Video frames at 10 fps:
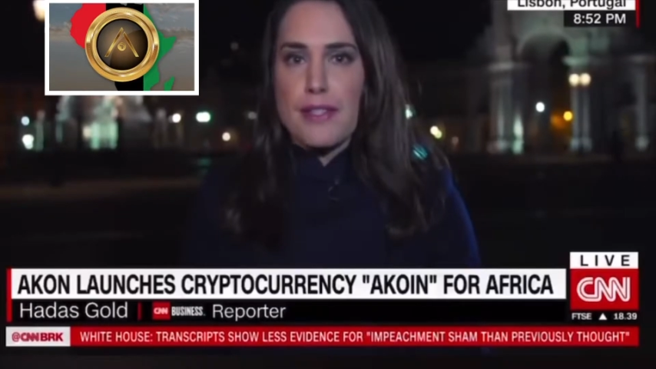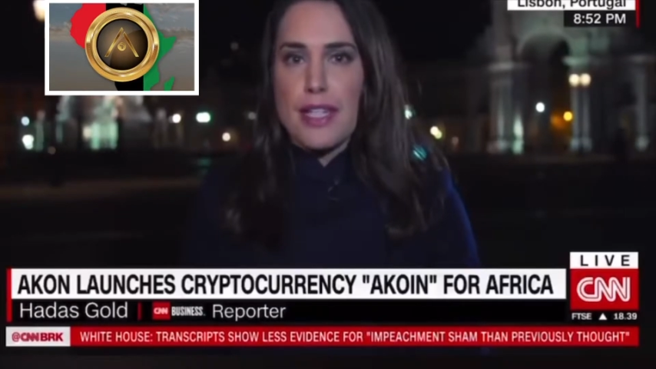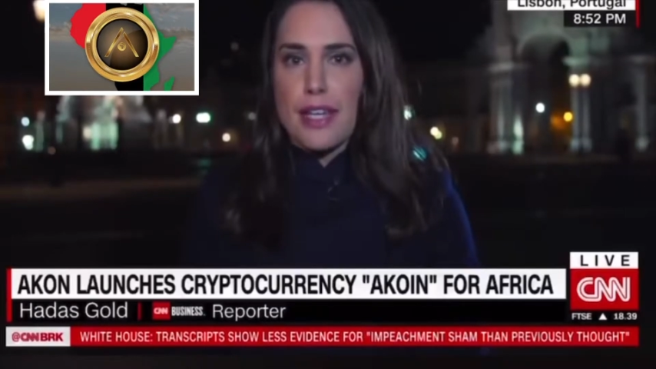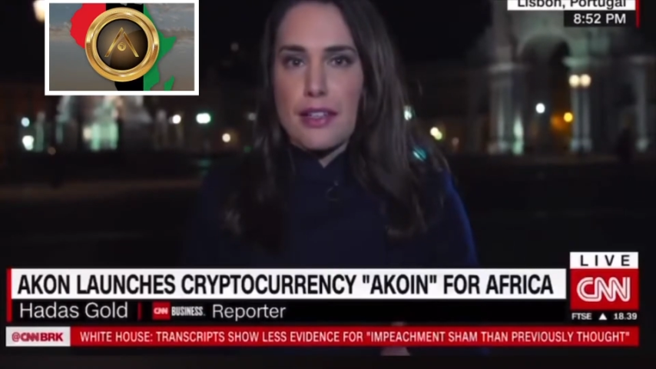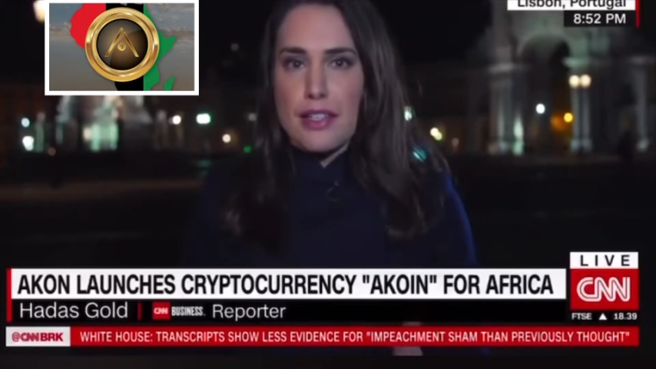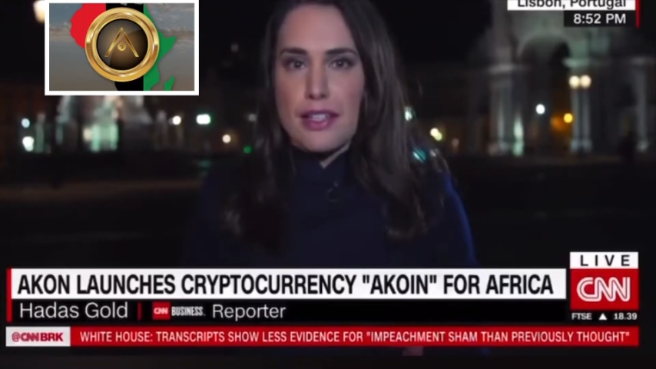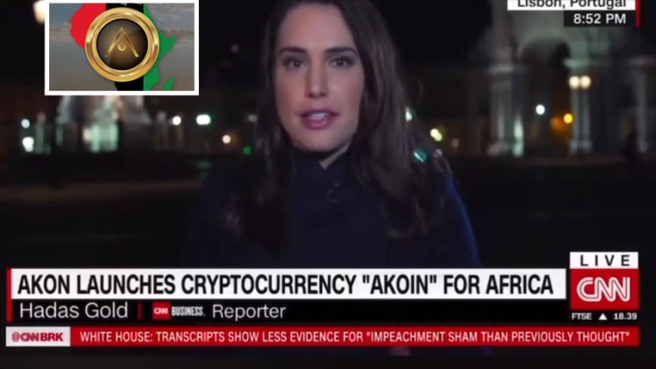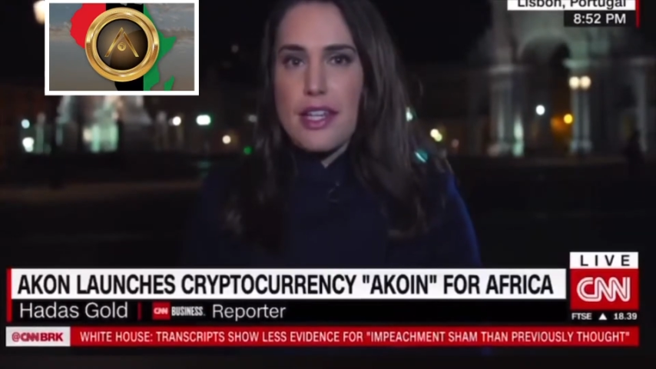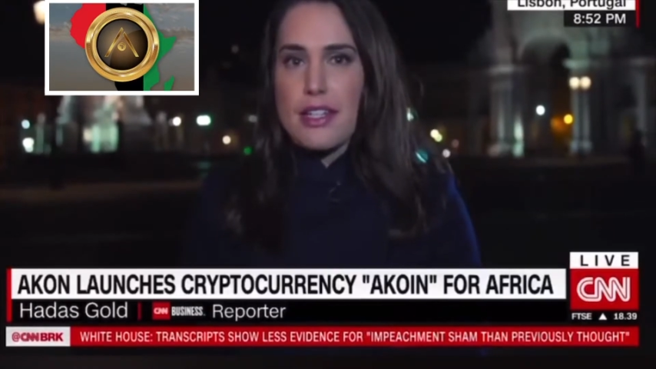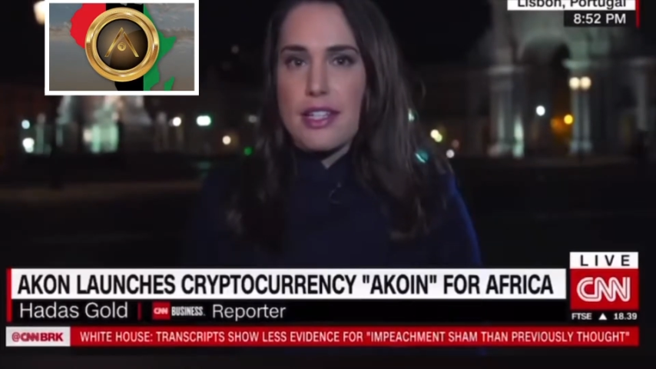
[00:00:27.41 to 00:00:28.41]
Take a listen
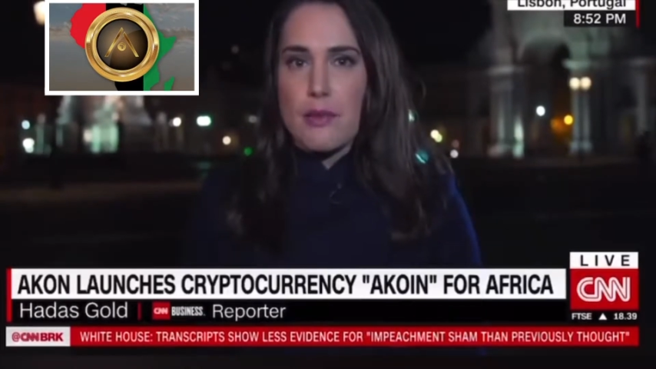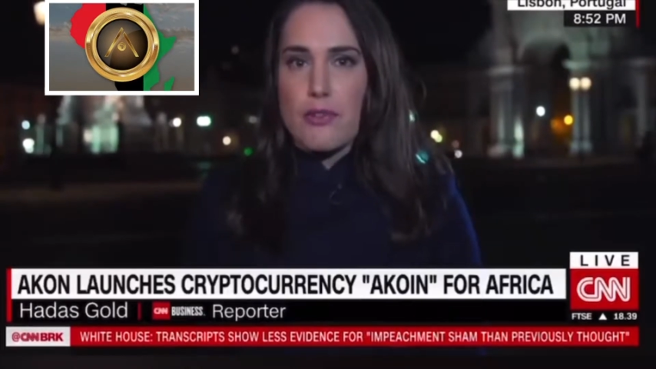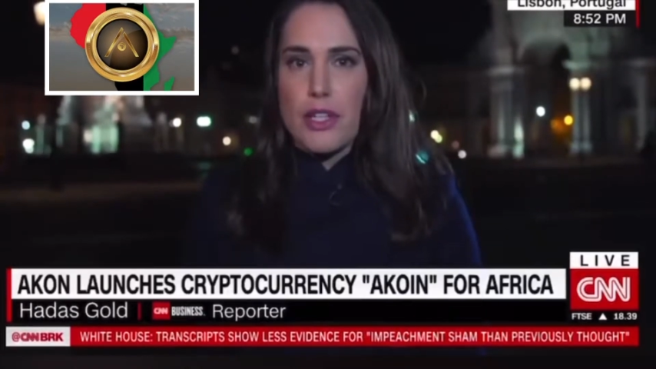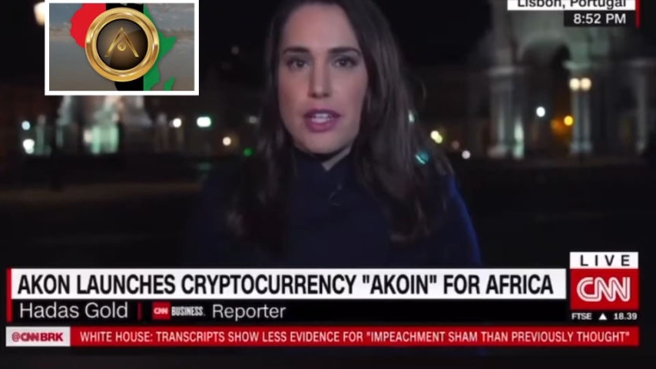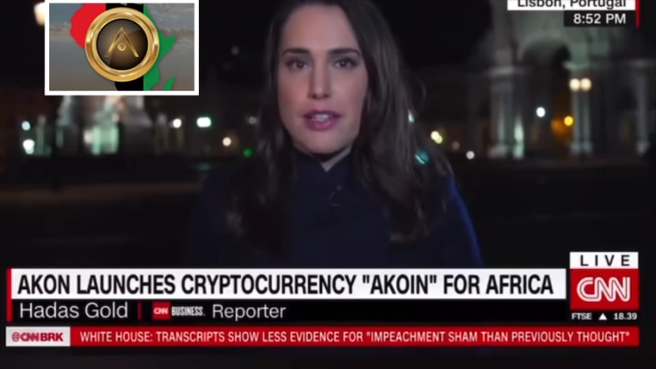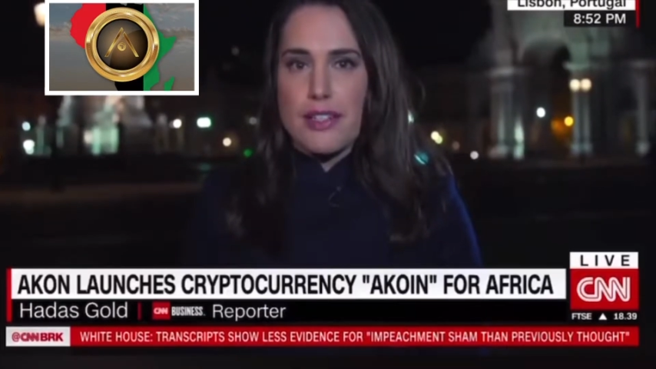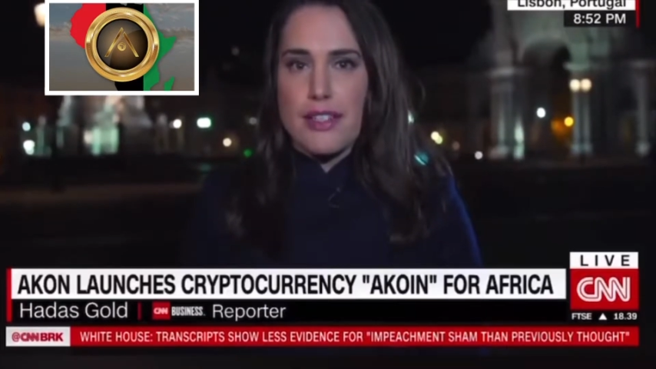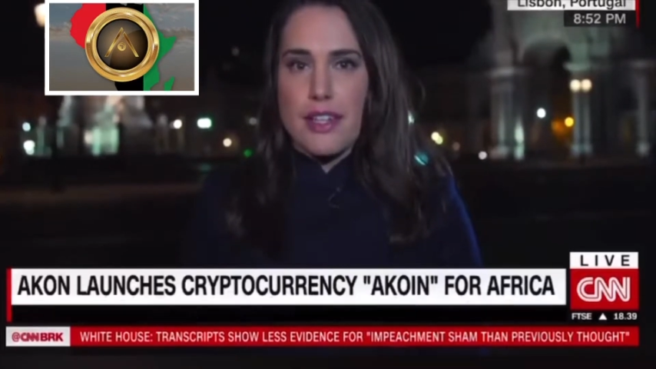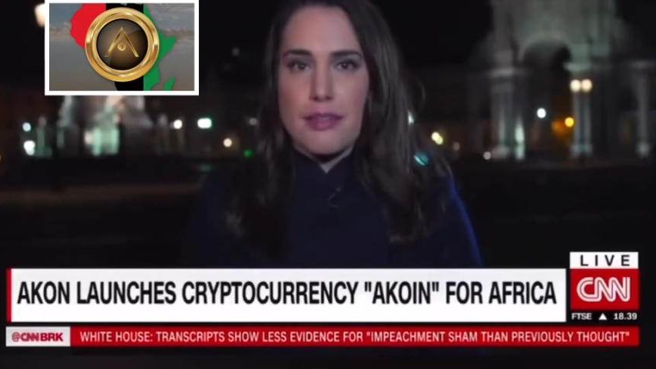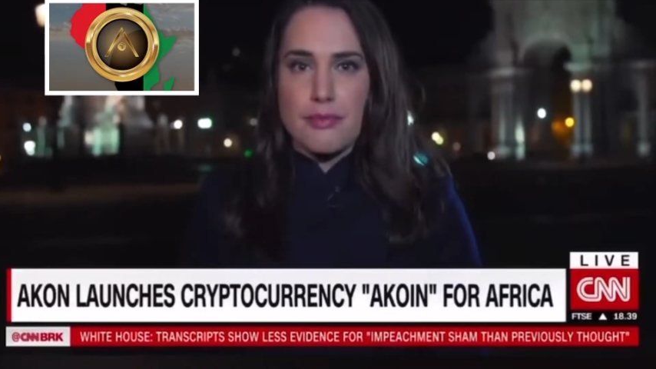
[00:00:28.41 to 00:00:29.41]
to some of what he had to
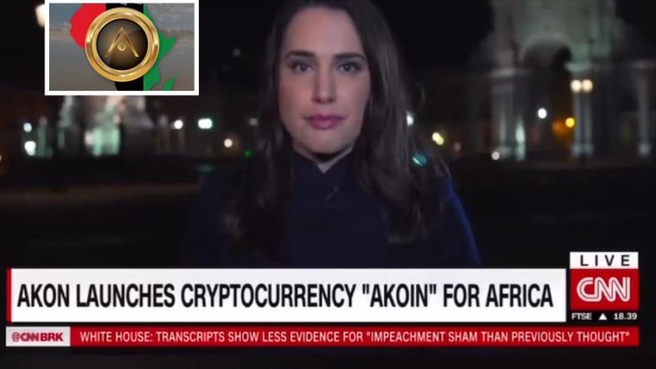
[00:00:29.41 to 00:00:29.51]
say.